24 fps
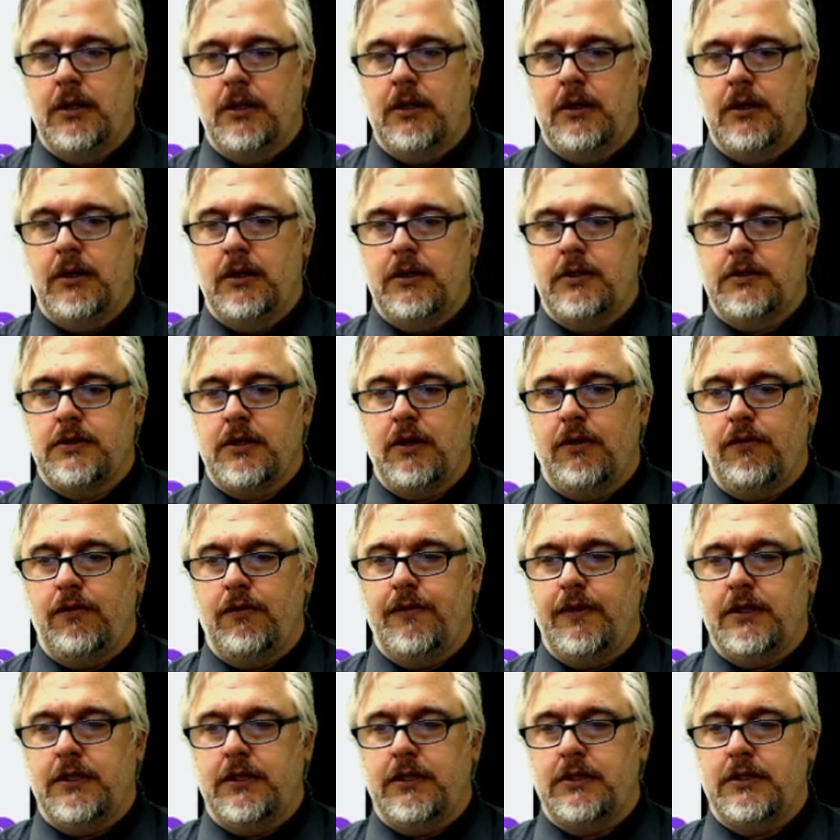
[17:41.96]
Let's go
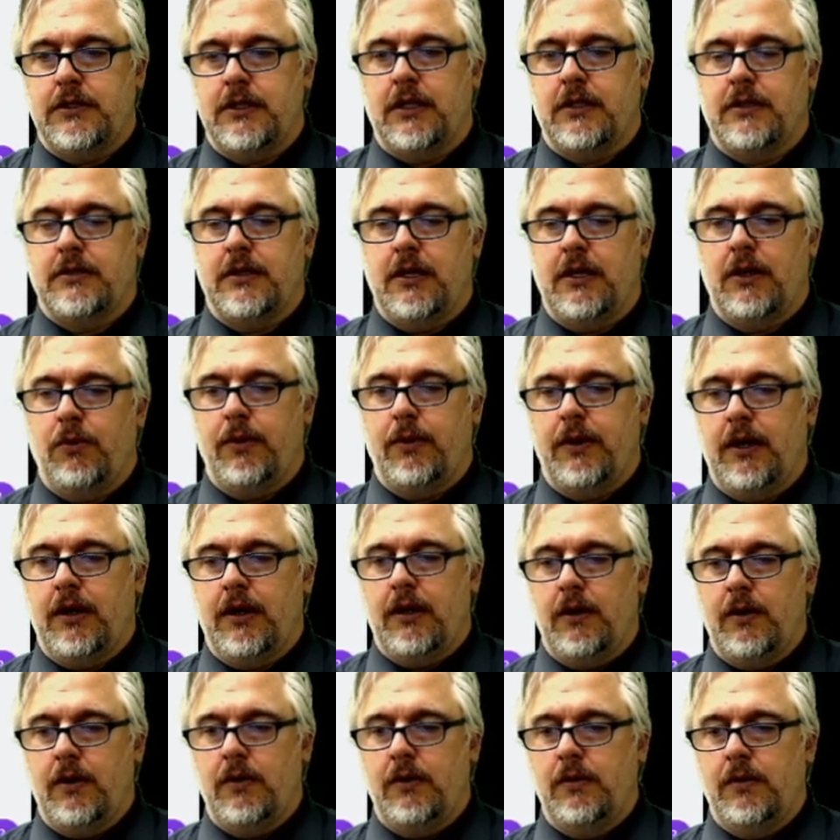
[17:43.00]
56. There we go.
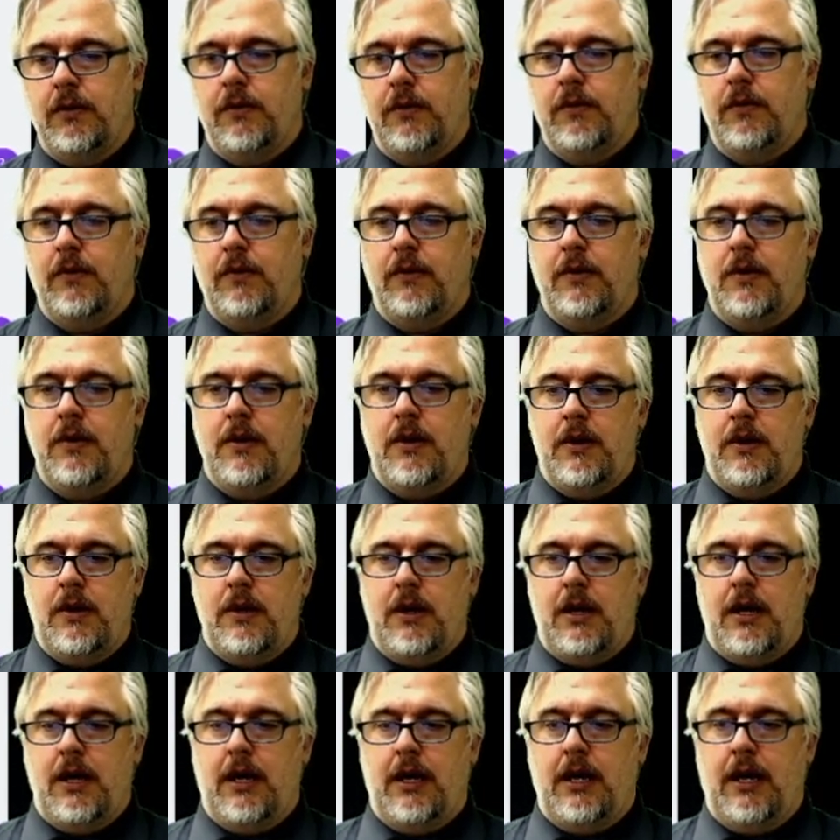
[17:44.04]

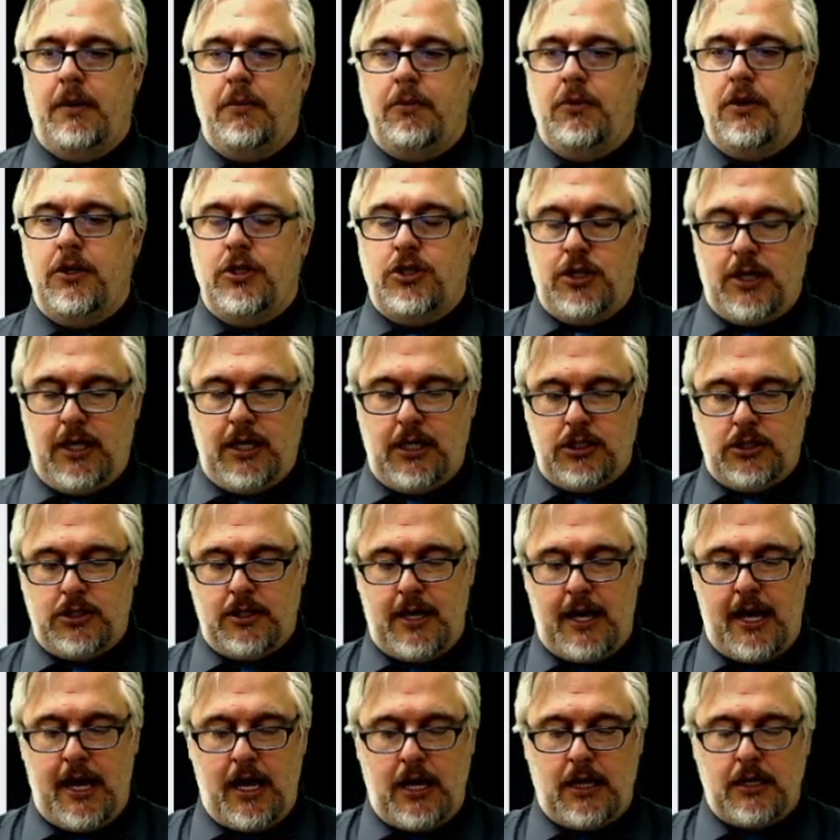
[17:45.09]
And I'm going to change
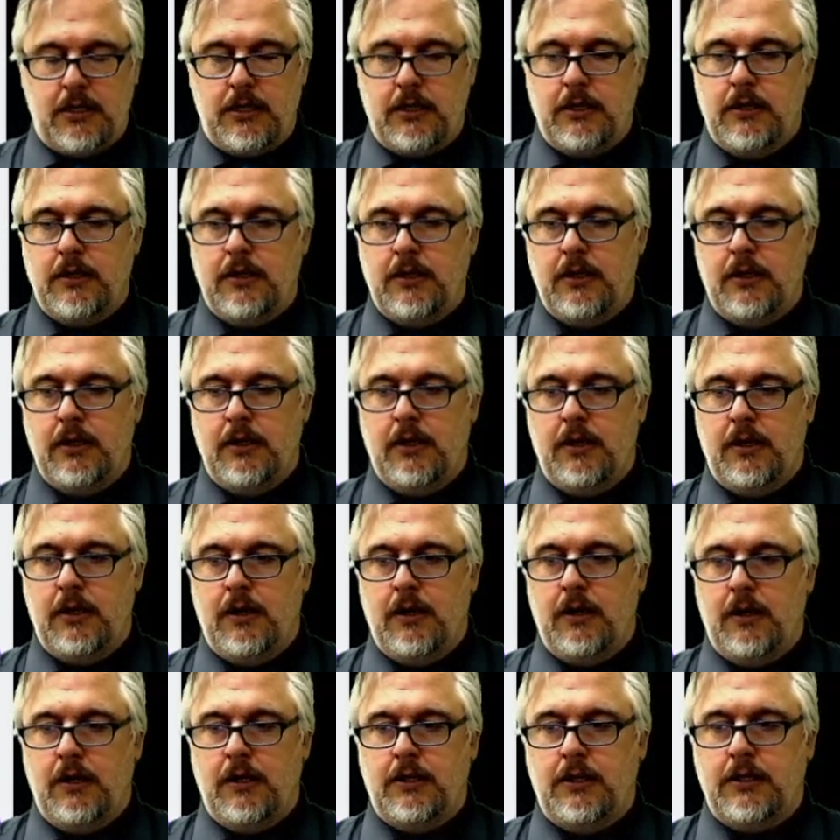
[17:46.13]
that
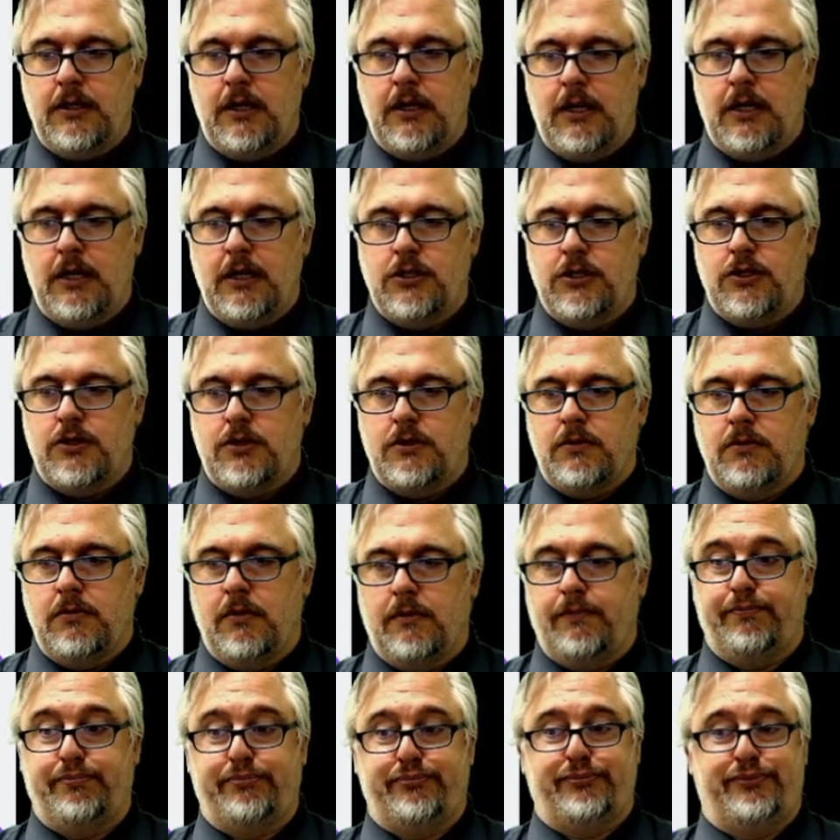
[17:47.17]
to
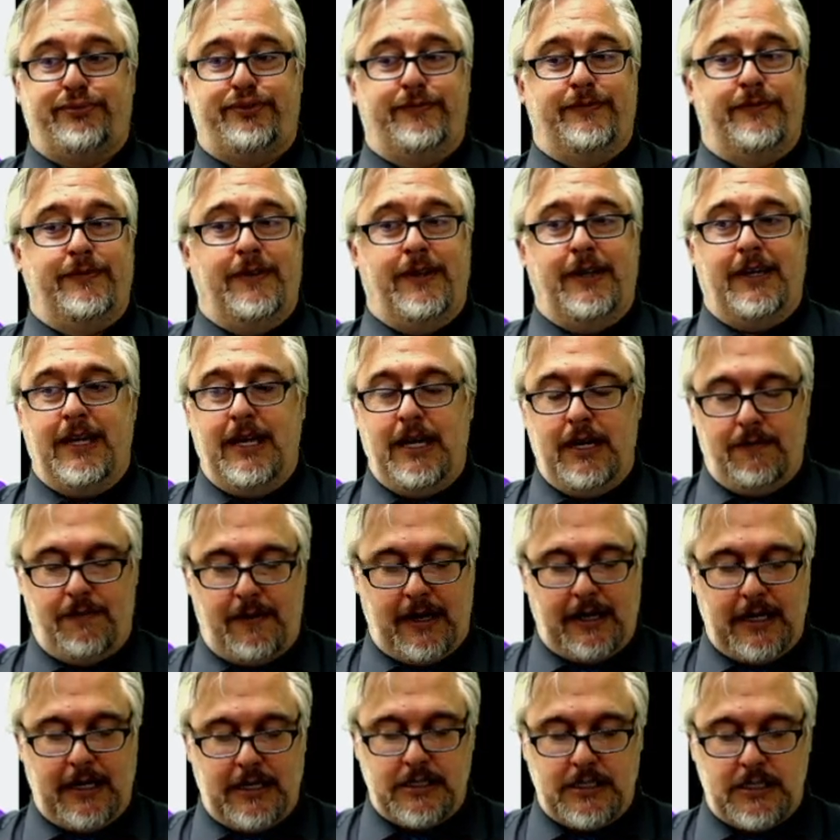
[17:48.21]
again, if I
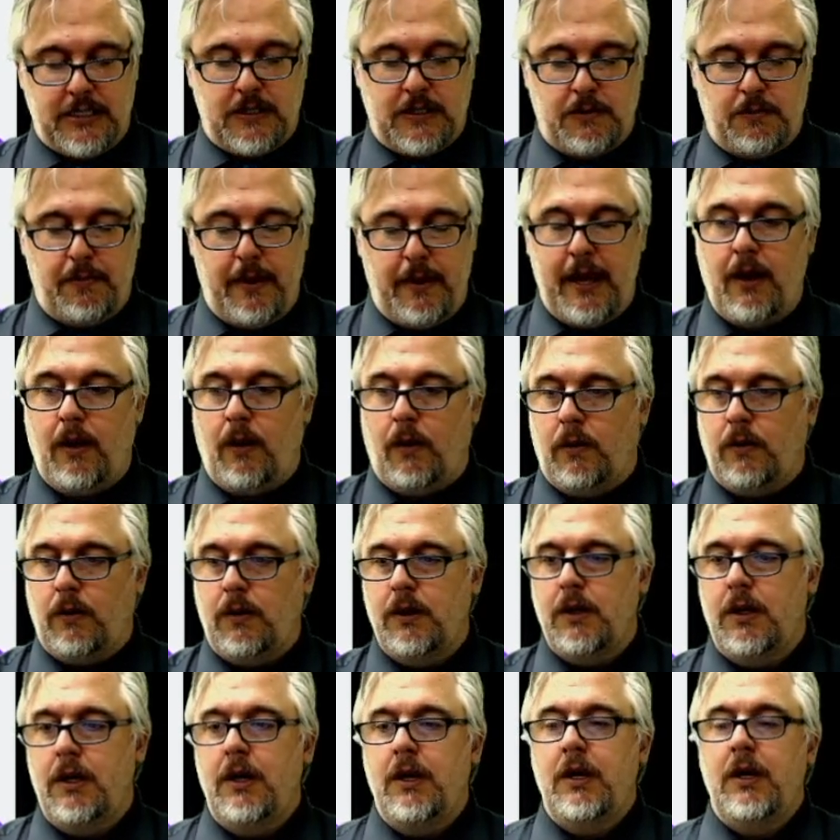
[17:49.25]
can spell,
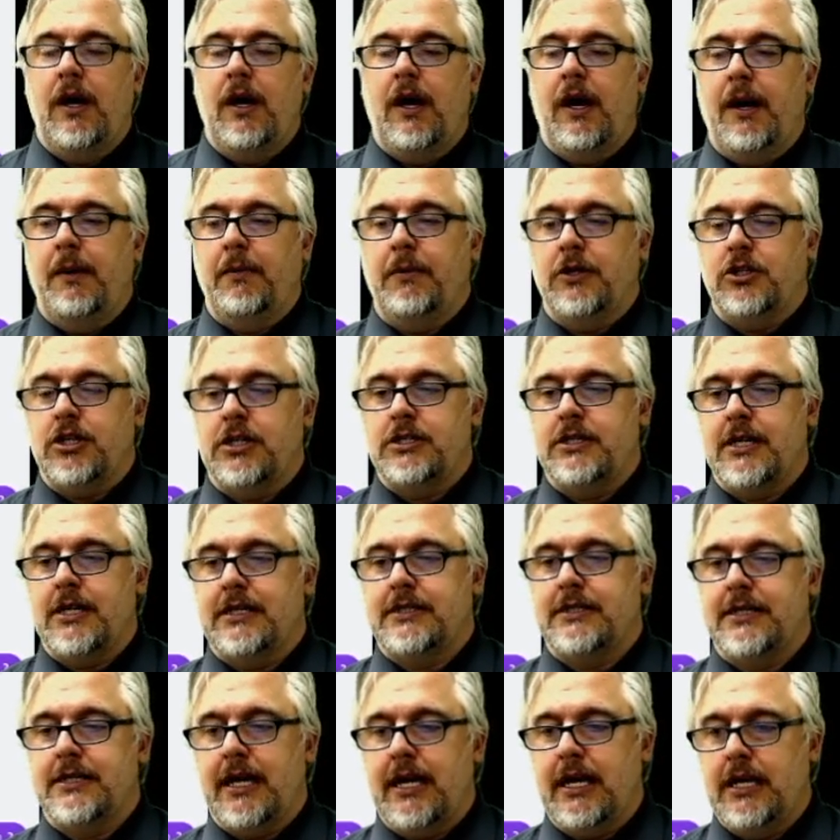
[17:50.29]
I'm going to change that
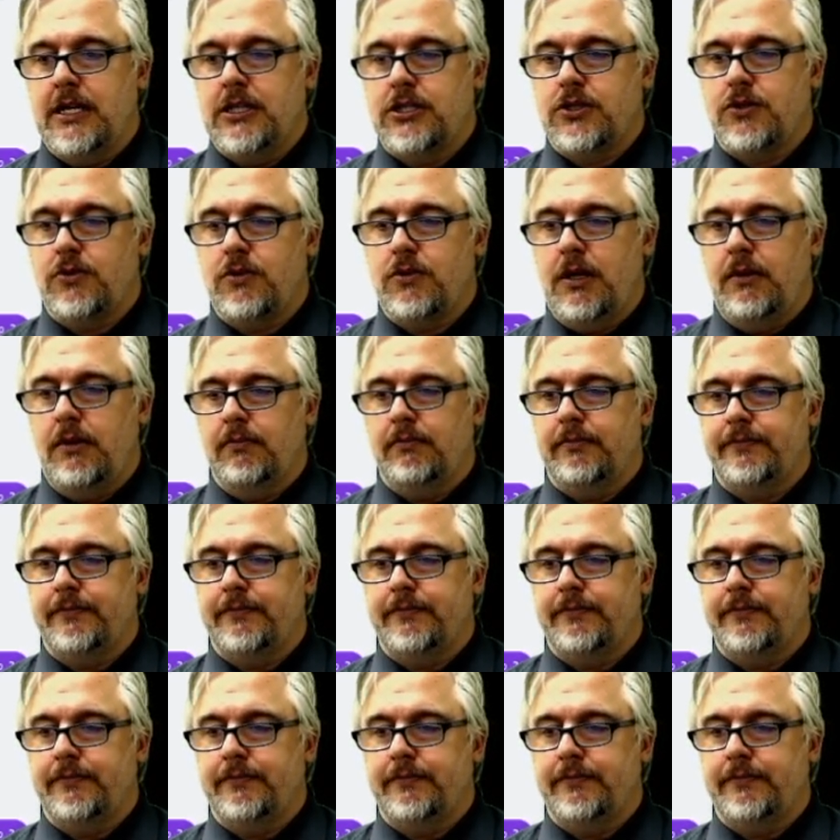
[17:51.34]
to history.